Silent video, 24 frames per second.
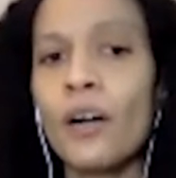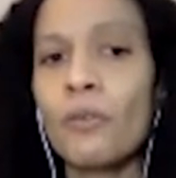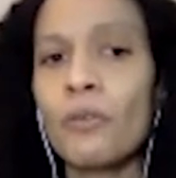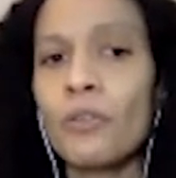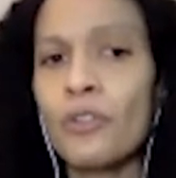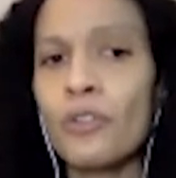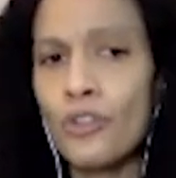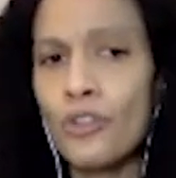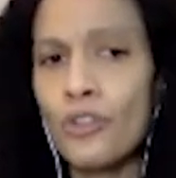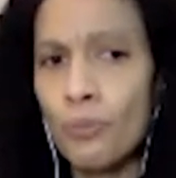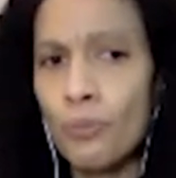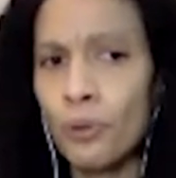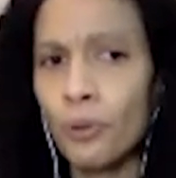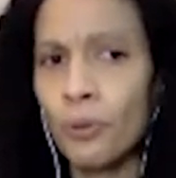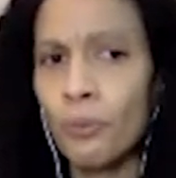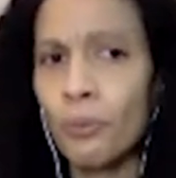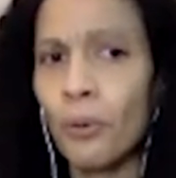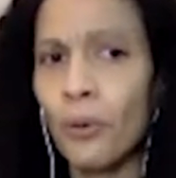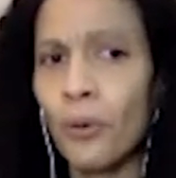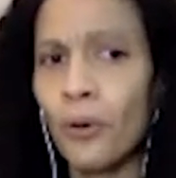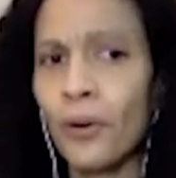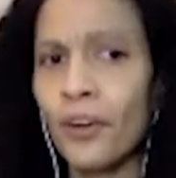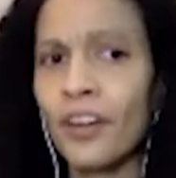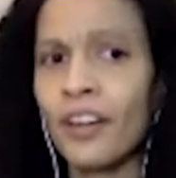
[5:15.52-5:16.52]
was super
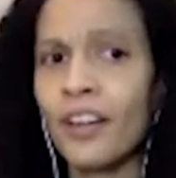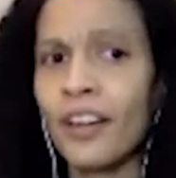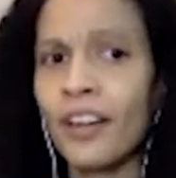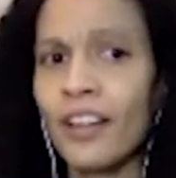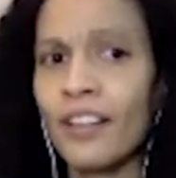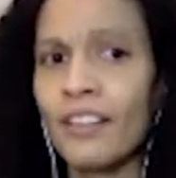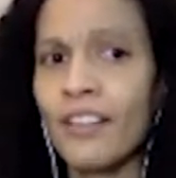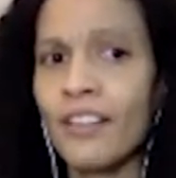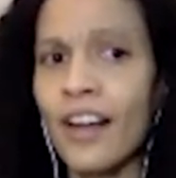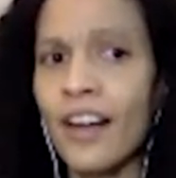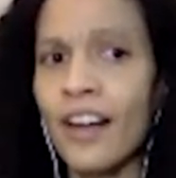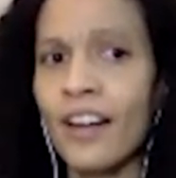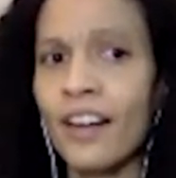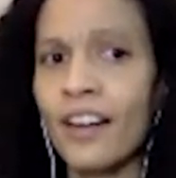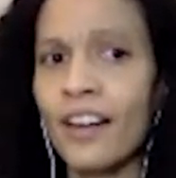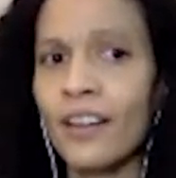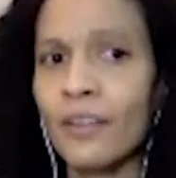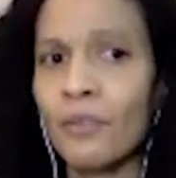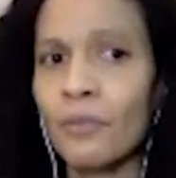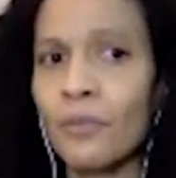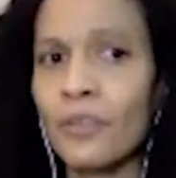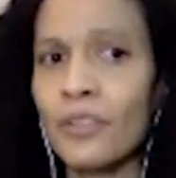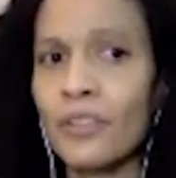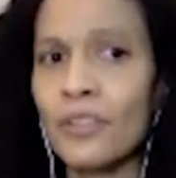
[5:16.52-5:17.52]
important in that
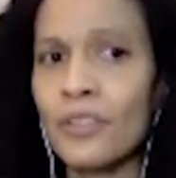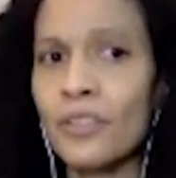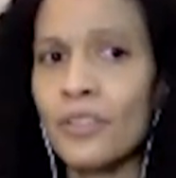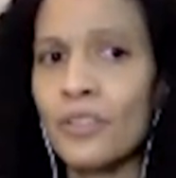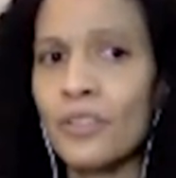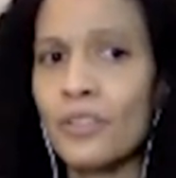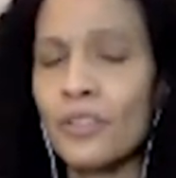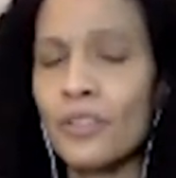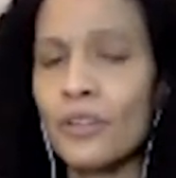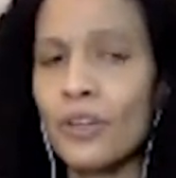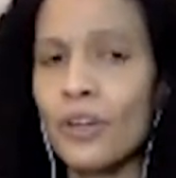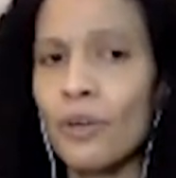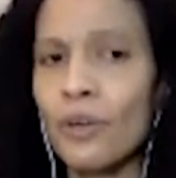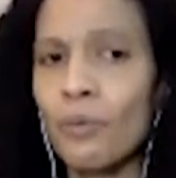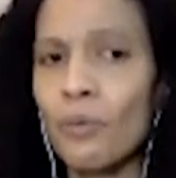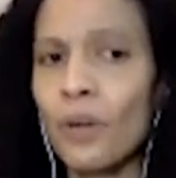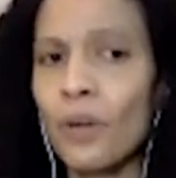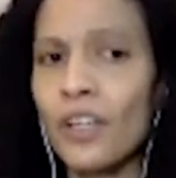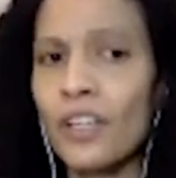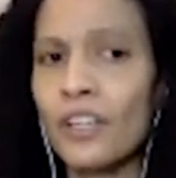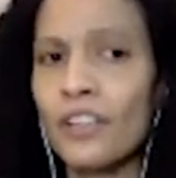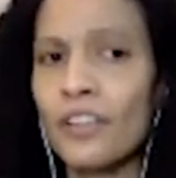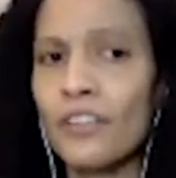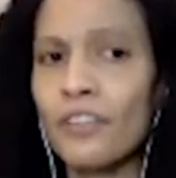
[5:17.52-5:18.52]
it was
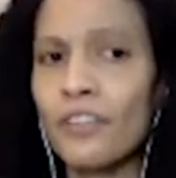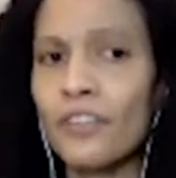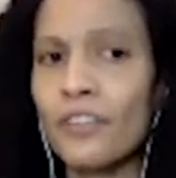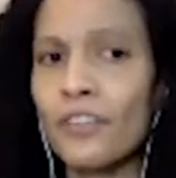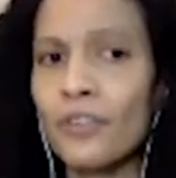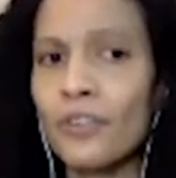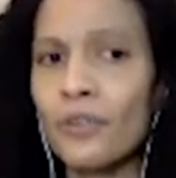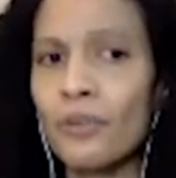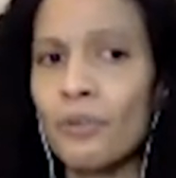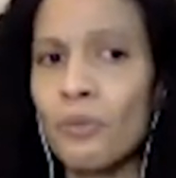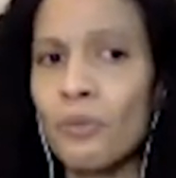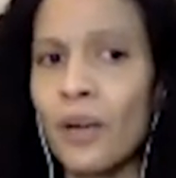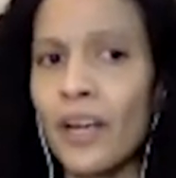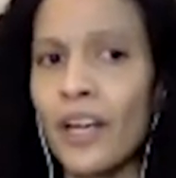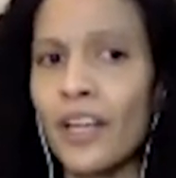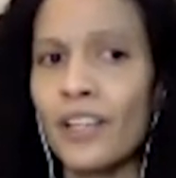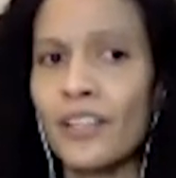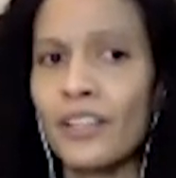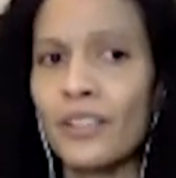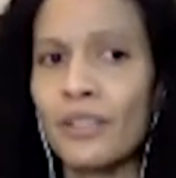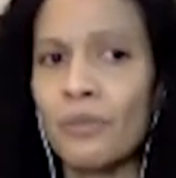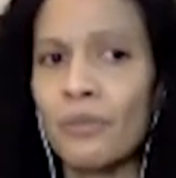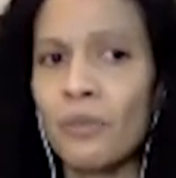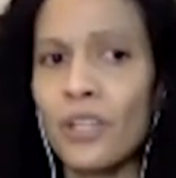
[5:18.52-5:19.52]
one of the few
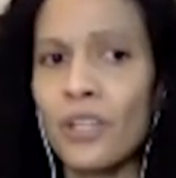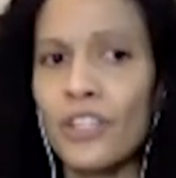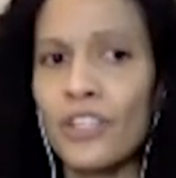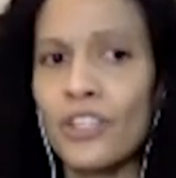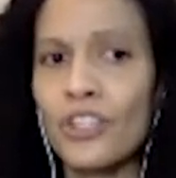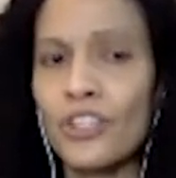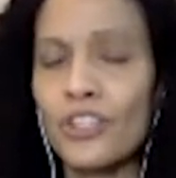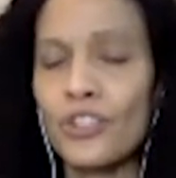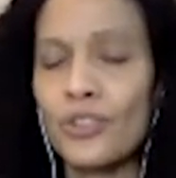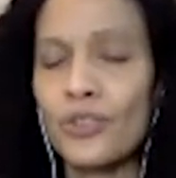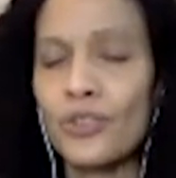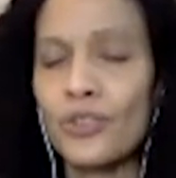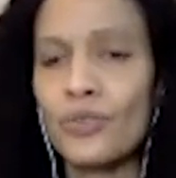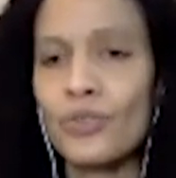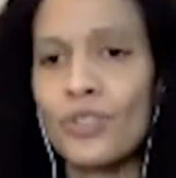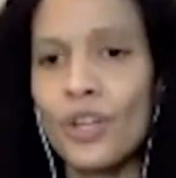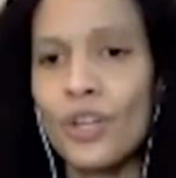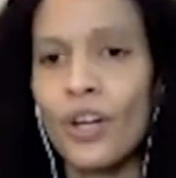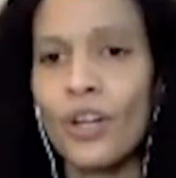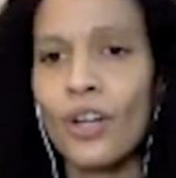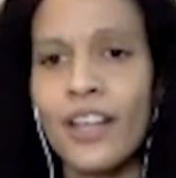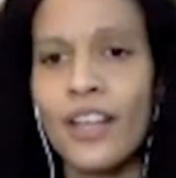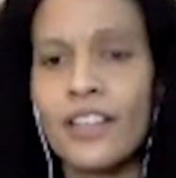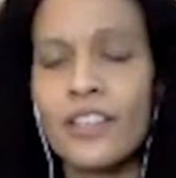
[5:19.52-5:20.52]
ways in which you
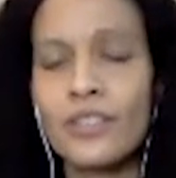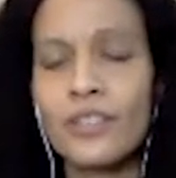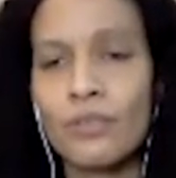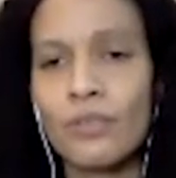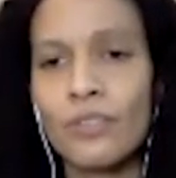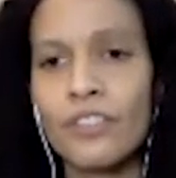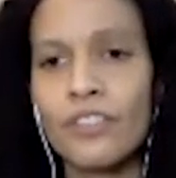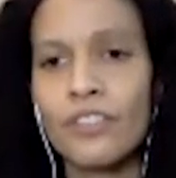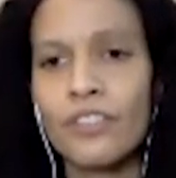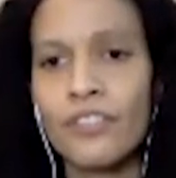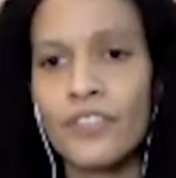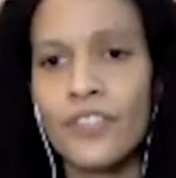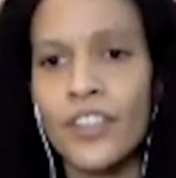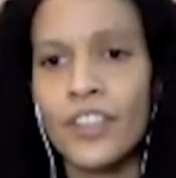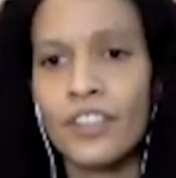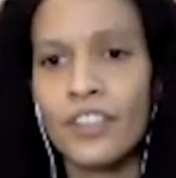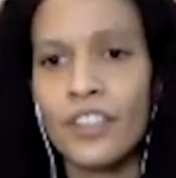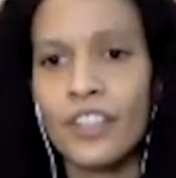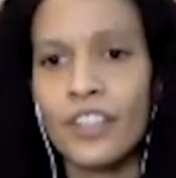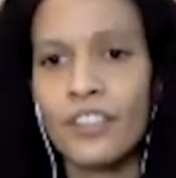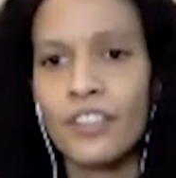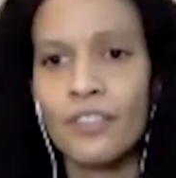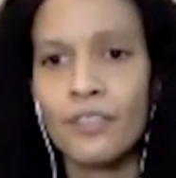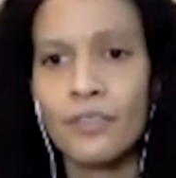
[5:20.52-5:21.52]
saw that sort of
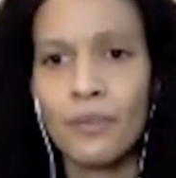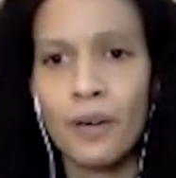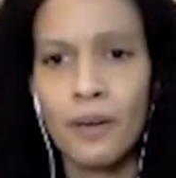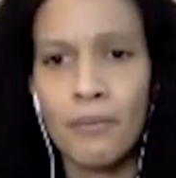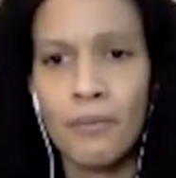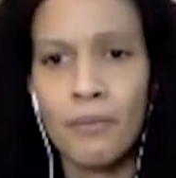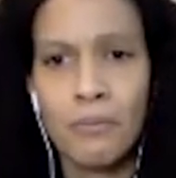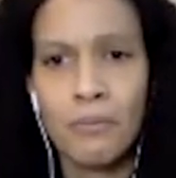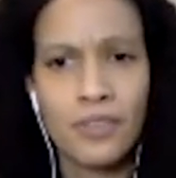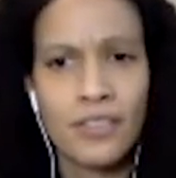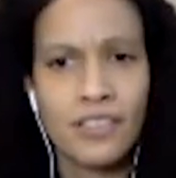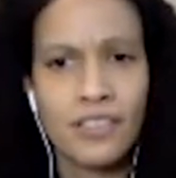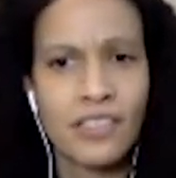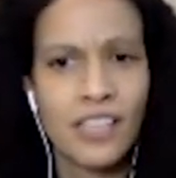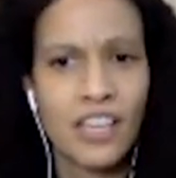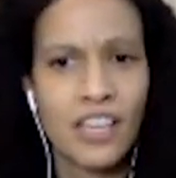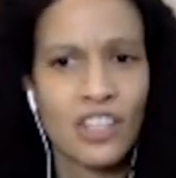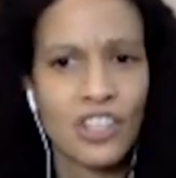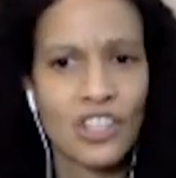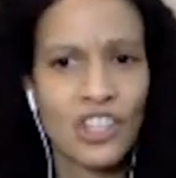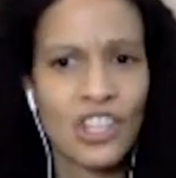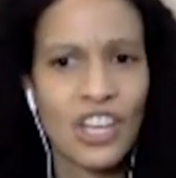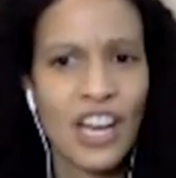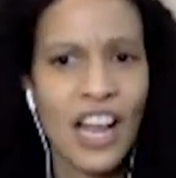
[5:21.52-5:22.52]
figurative
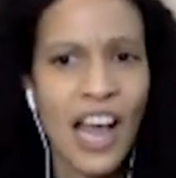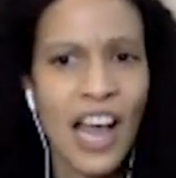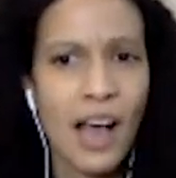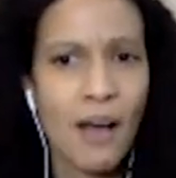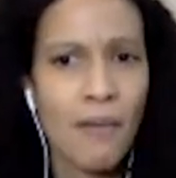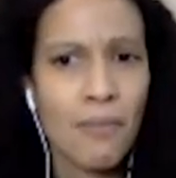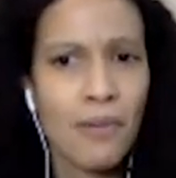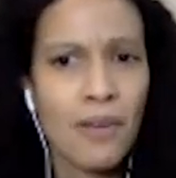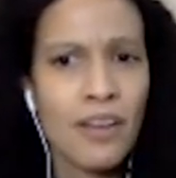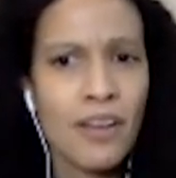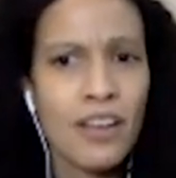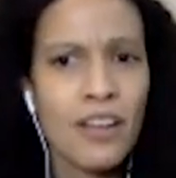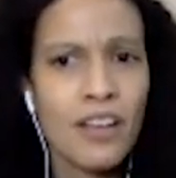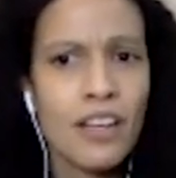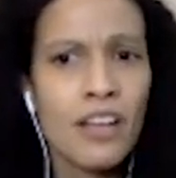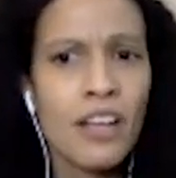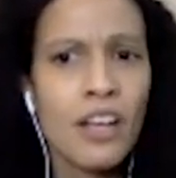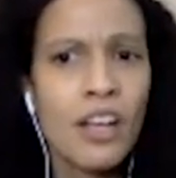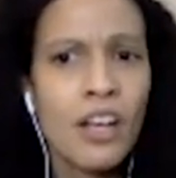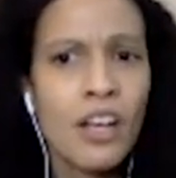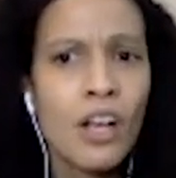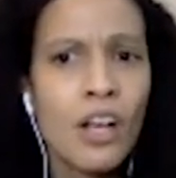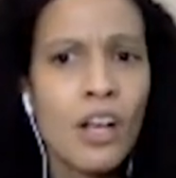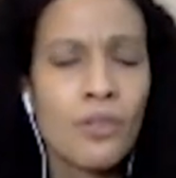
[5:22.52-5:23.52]
representation happen
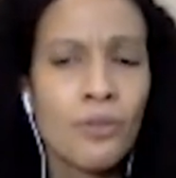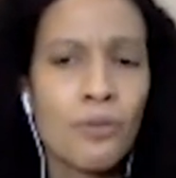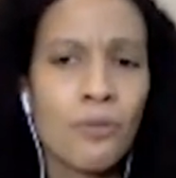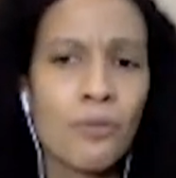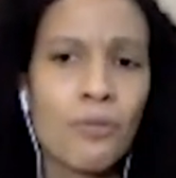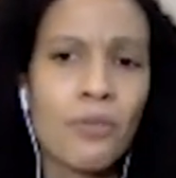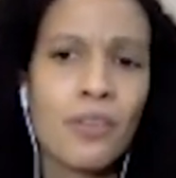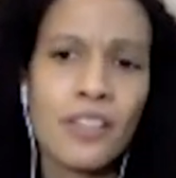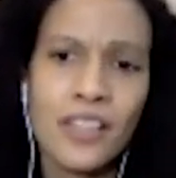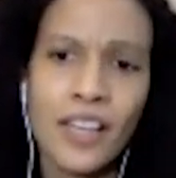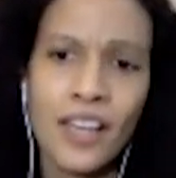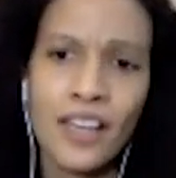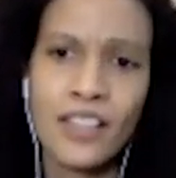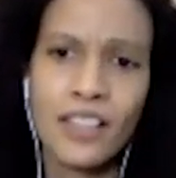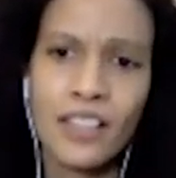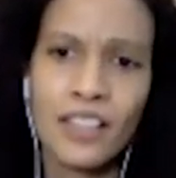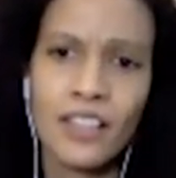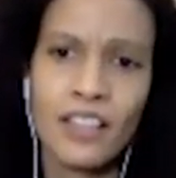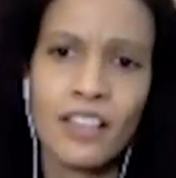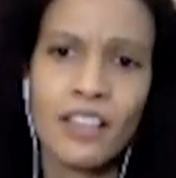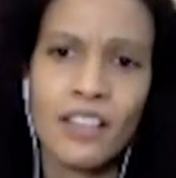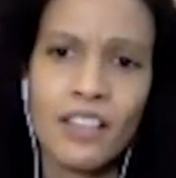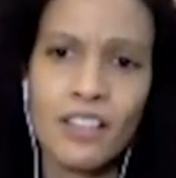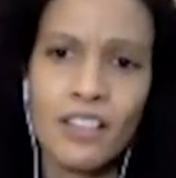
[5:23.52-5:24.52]
through these
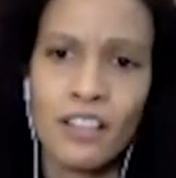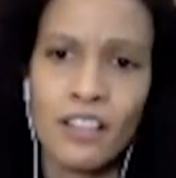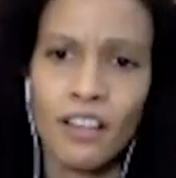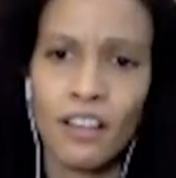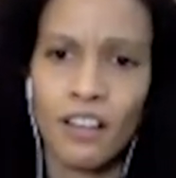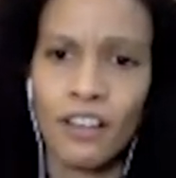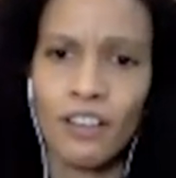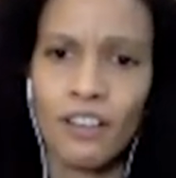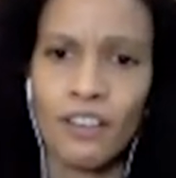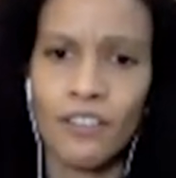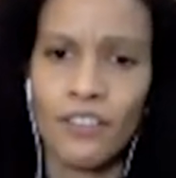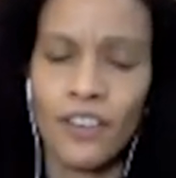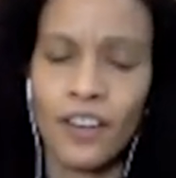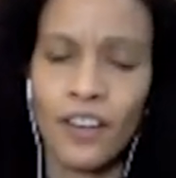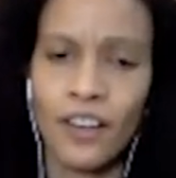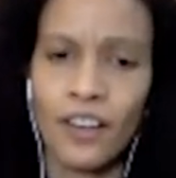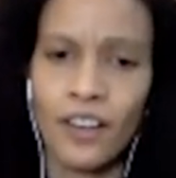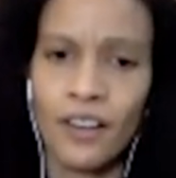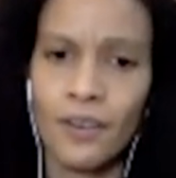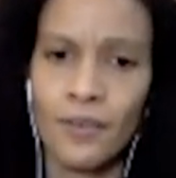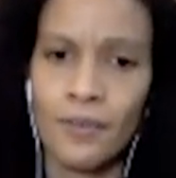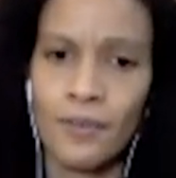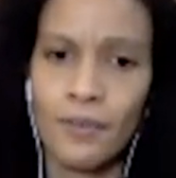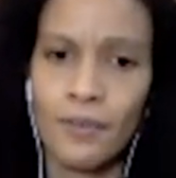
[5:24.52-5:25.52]
ideas of
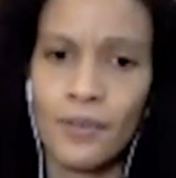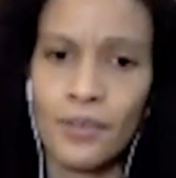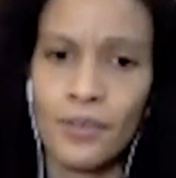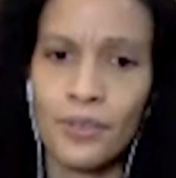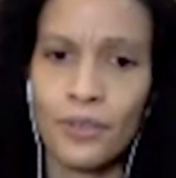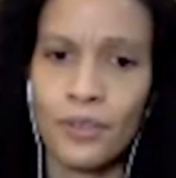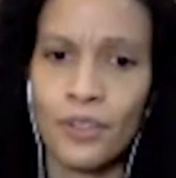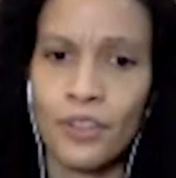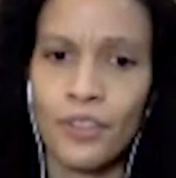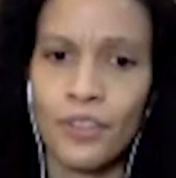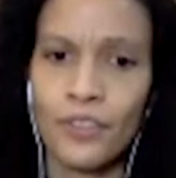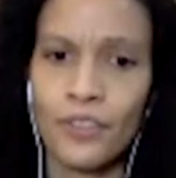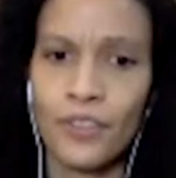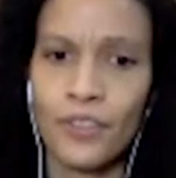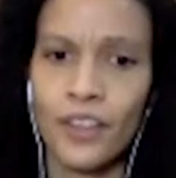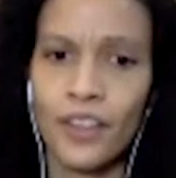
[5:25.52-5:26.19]
sort of